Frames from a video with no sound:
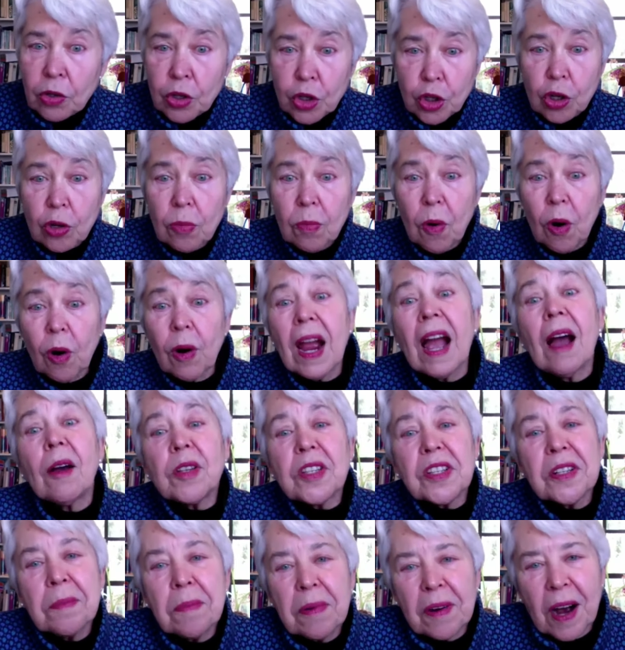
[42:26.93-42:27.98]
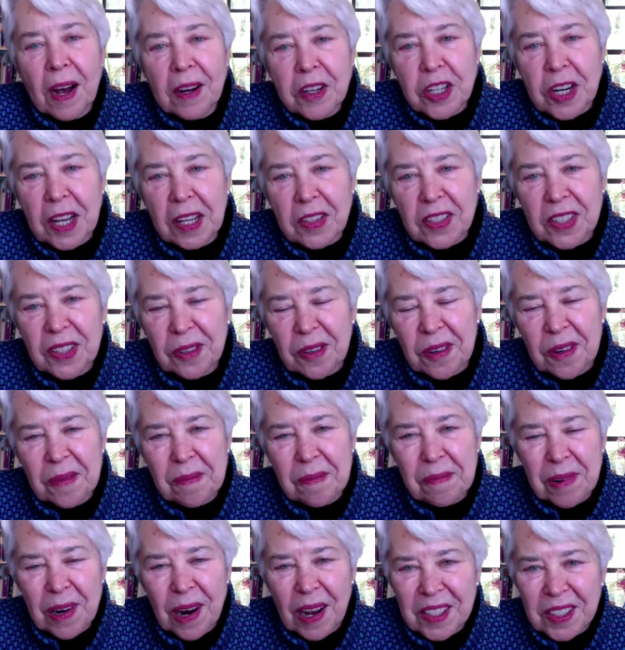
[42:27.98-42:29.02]
two more housing projects they are
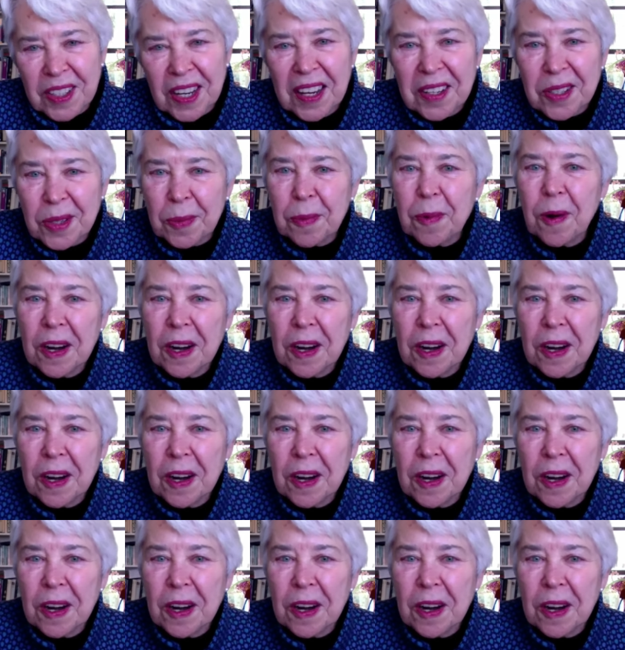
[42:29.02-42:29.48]
in process.